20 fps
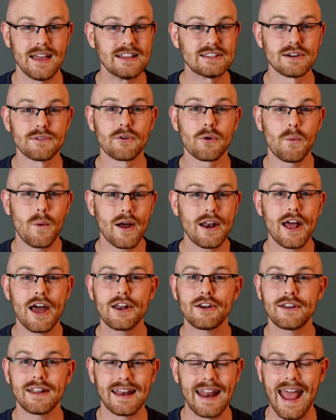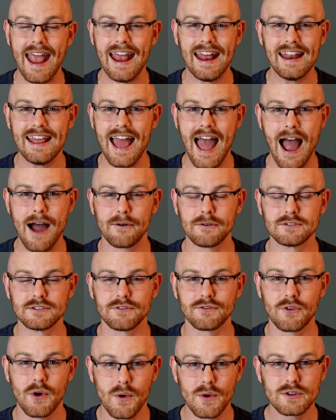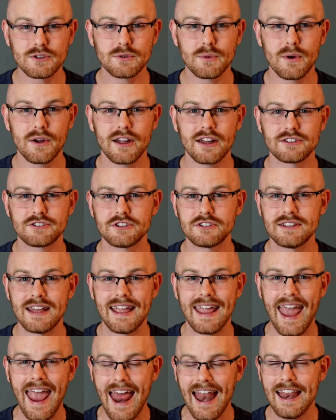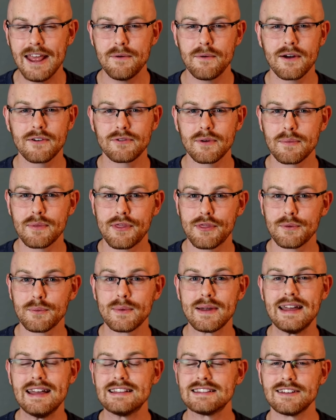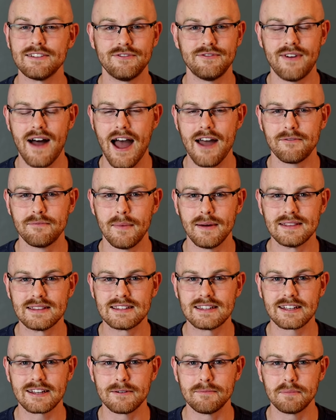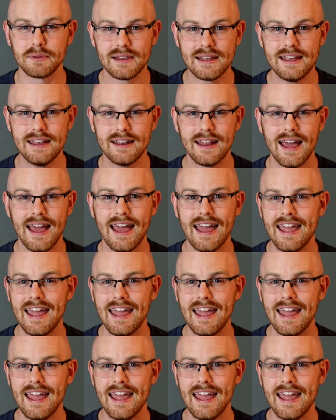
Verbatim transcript: It's over 180 hours of coursework and should take anywhere from three to five months to complete